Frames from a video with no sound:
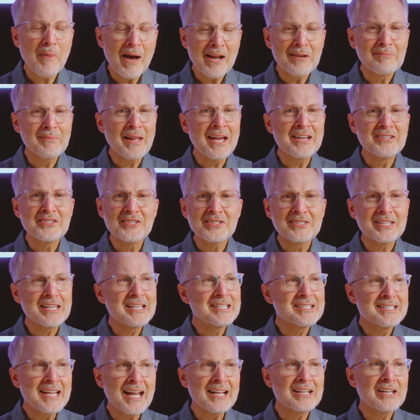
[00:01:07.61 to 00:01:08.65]
bottom line,
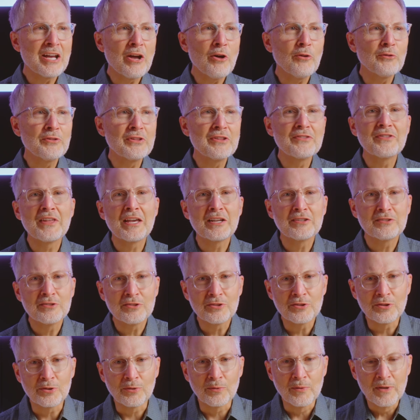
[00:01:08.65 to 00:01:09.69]
it's not a healthy thing to
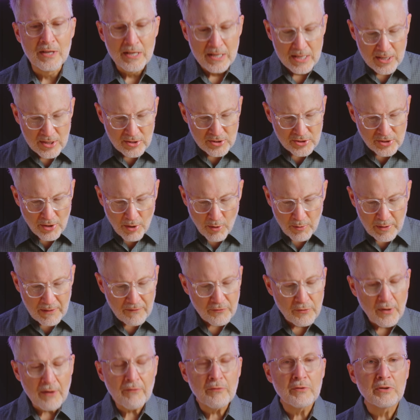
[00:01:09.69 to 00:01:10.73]
do. So
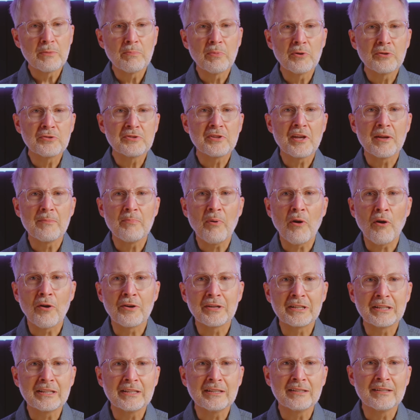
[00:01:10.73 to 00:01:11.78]
if you're ever at a birthday
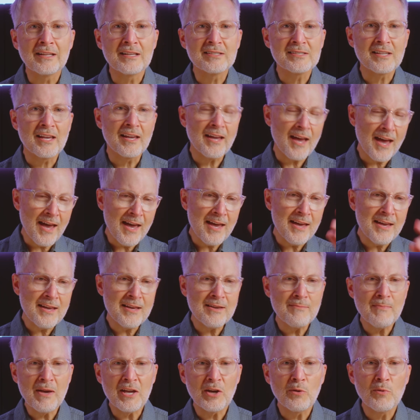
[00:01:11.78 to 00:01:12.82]
party and they say,
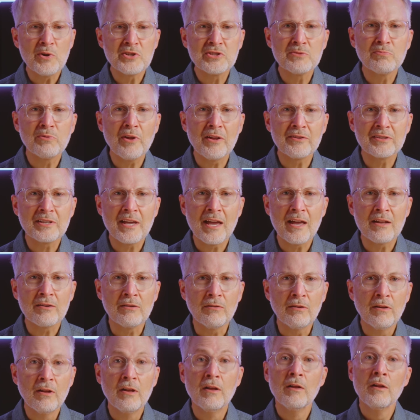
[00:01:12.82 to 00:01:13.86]
hey, make a wish and blow out the
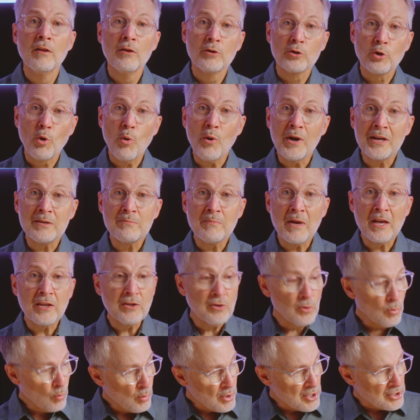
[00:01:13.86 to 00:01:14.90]
candle, go ahead and make
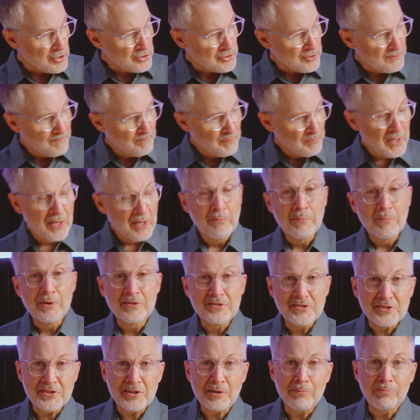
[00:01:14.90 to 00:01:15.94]
your wish. But
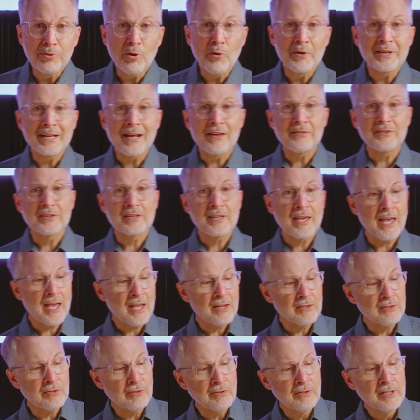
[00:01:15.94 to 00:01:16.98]
instead of blowing out the
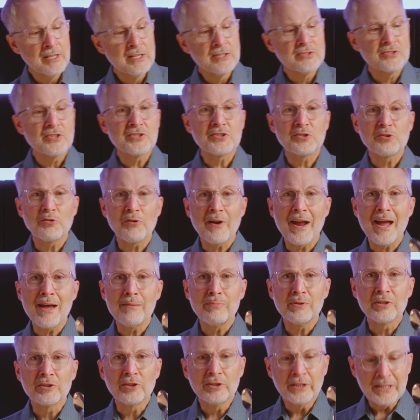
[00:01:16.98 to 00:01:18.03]
candle, just grab
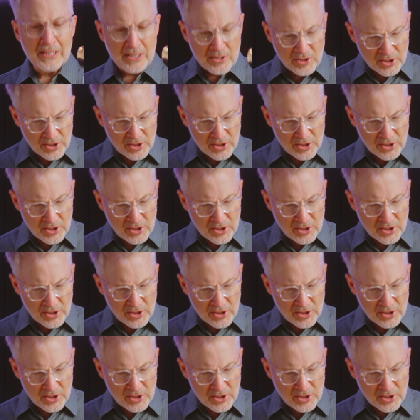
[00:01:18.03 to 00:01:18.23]
a clean